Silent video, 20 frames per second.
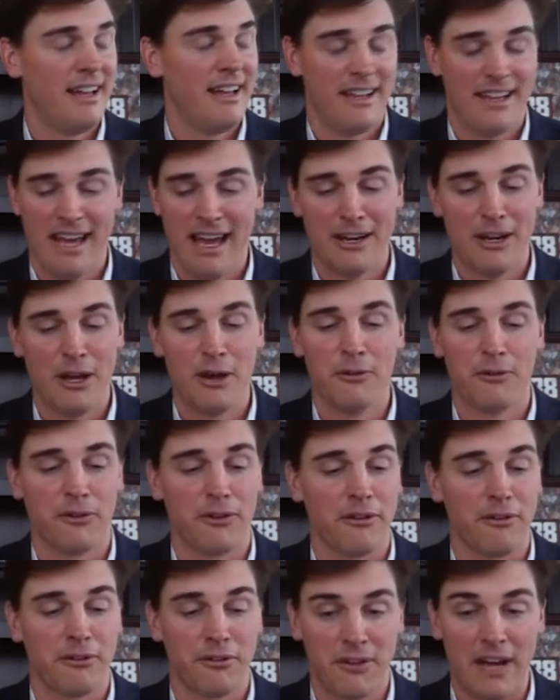I know for
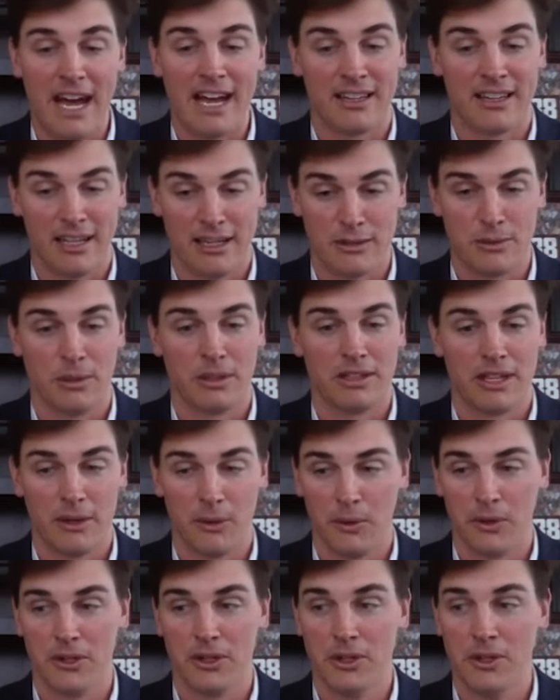a fact that's what they
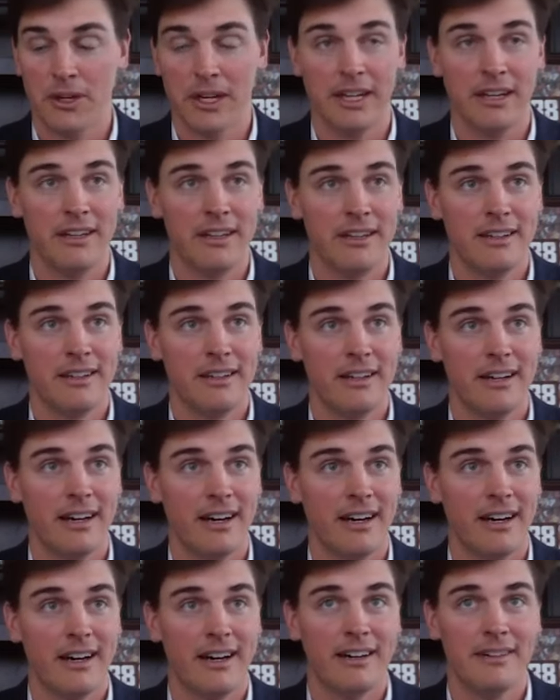were doing. Uh,
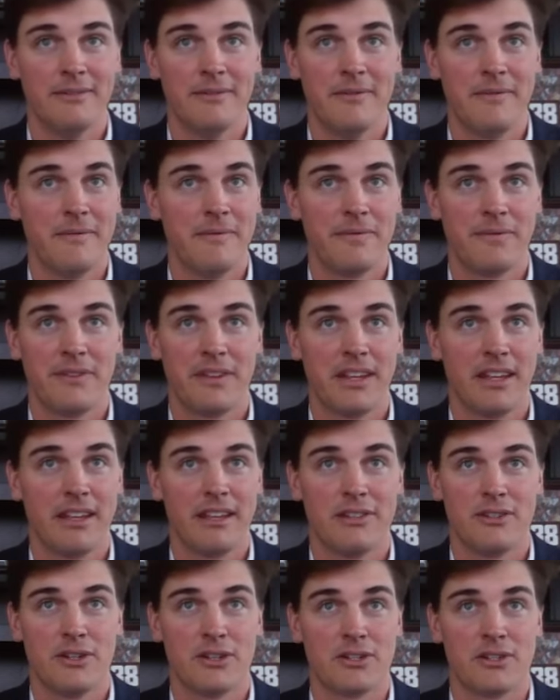yeah.
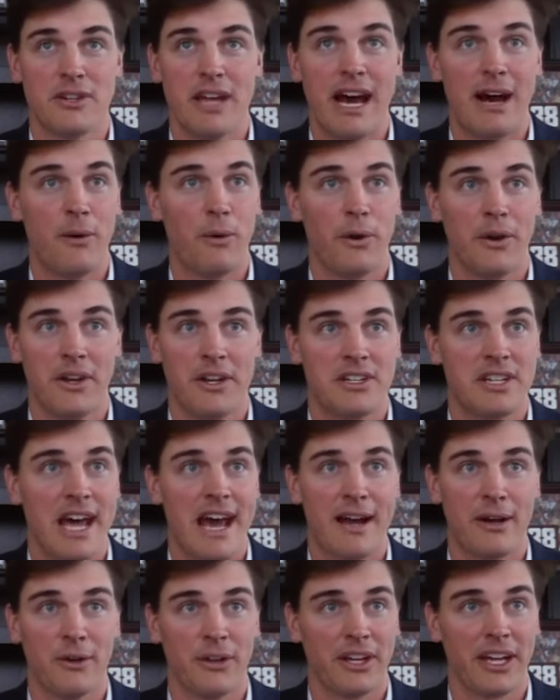Just not wanting to
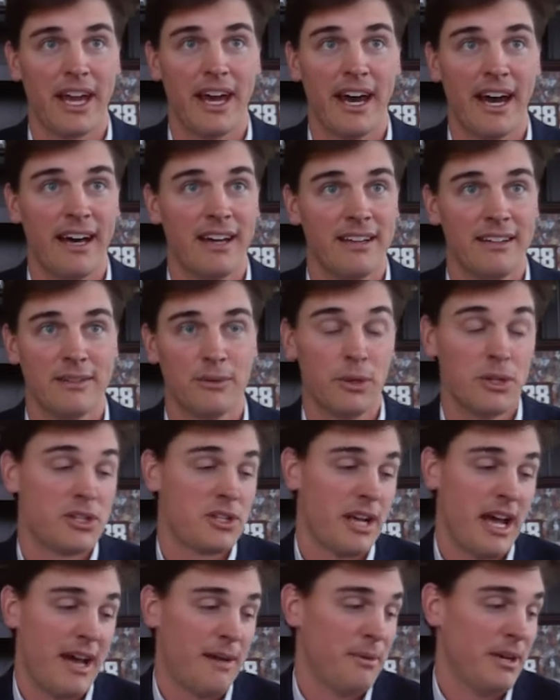tackle the guy, which
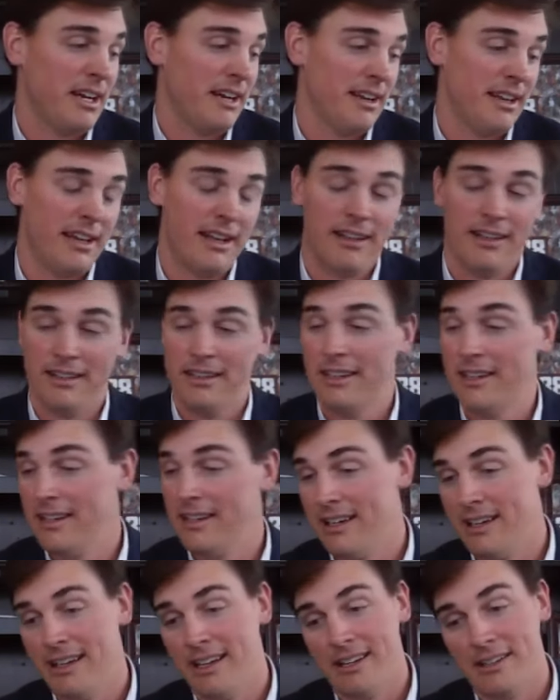I mean, hell,
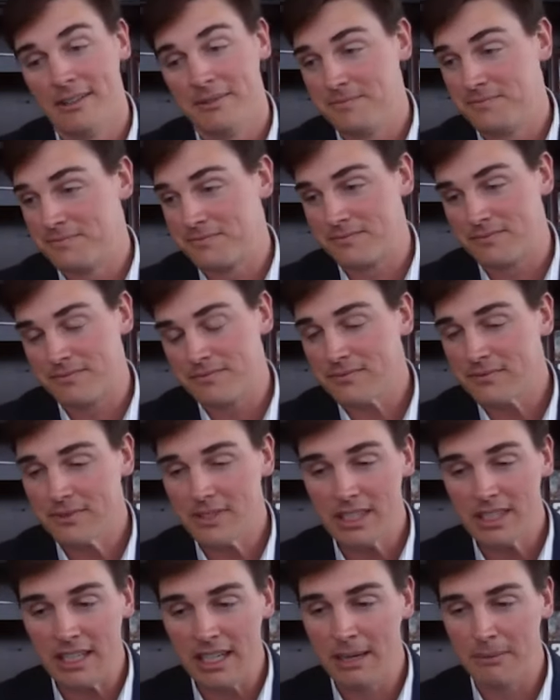
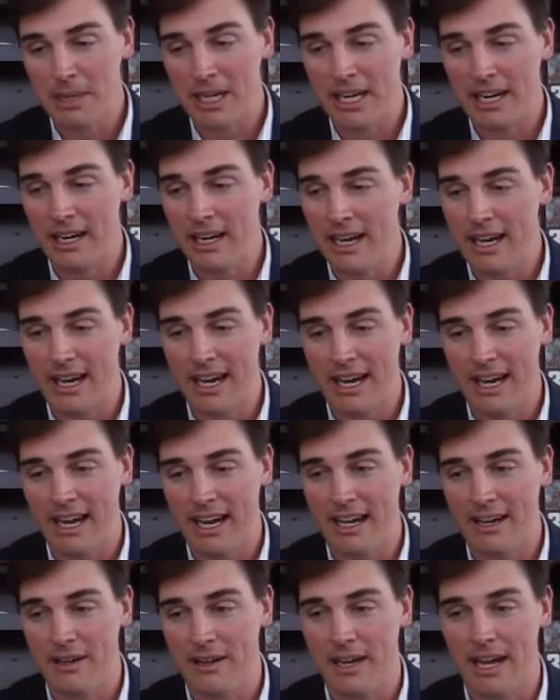I mean,
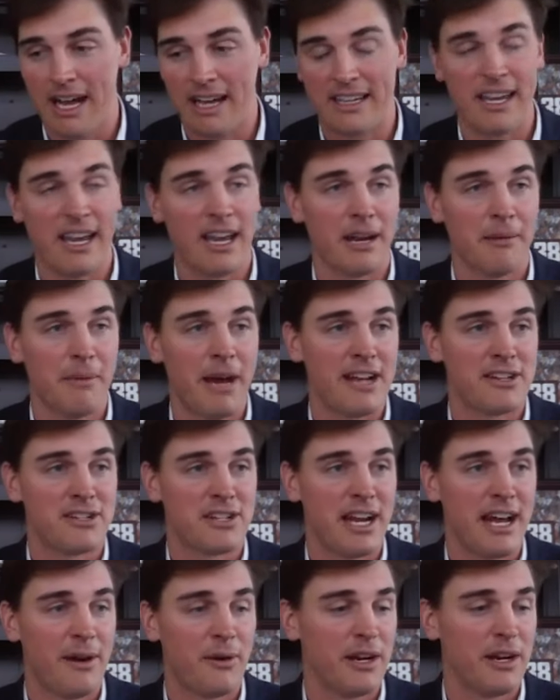I, I can't imagine
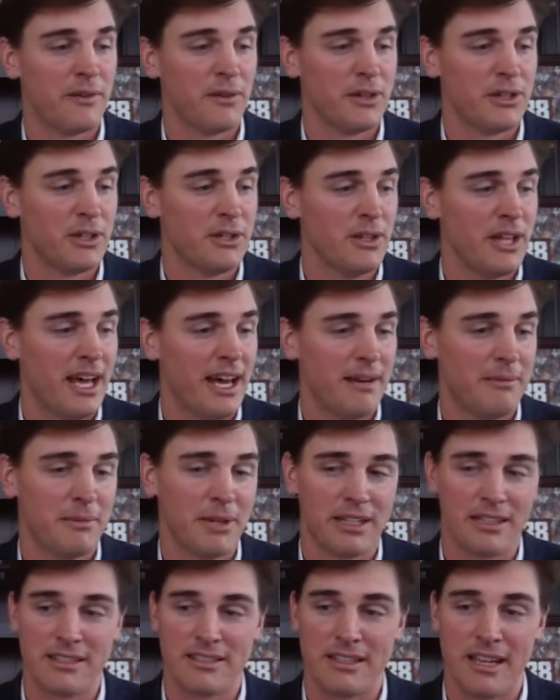I would ever do that. But
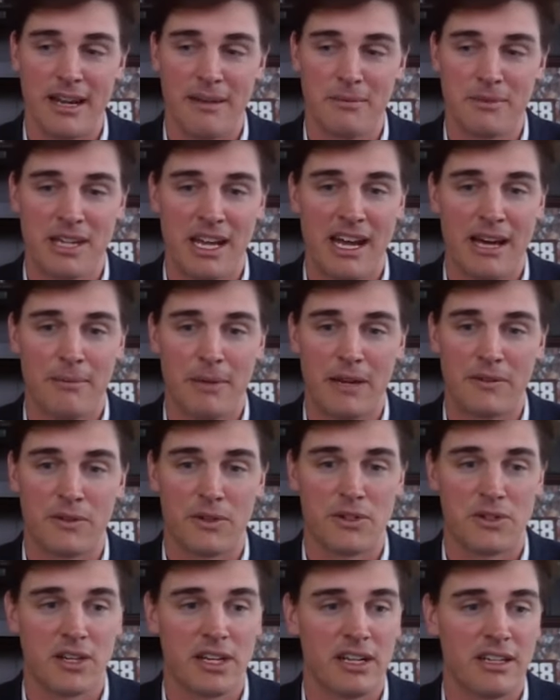at the same time, after
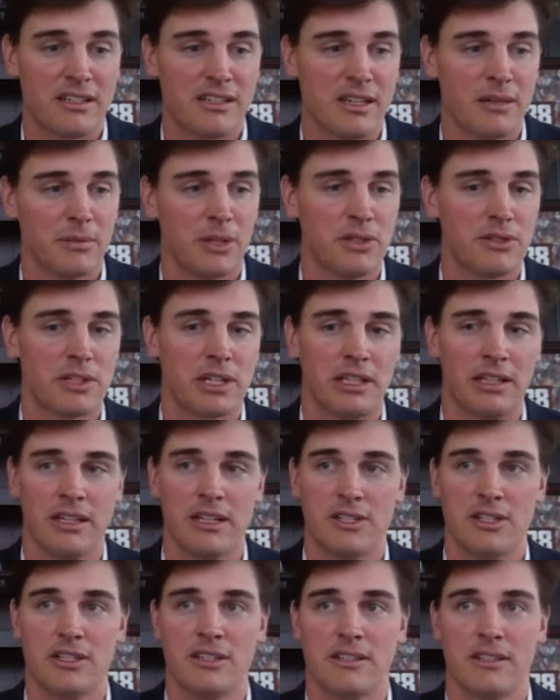seeing some of those
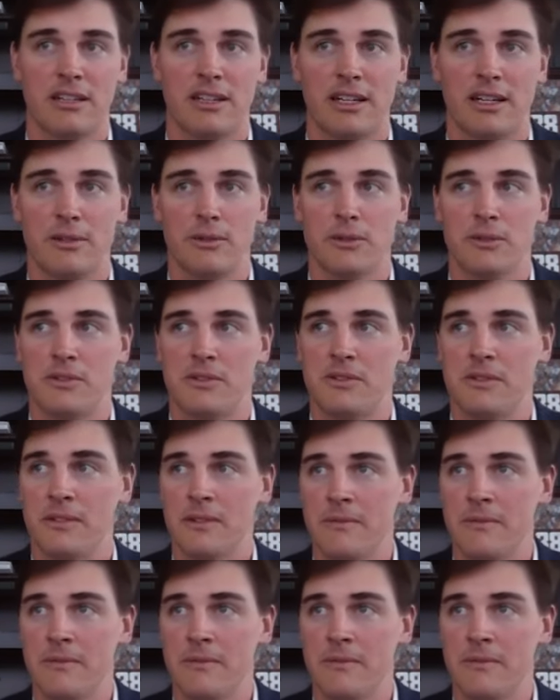collisions that he was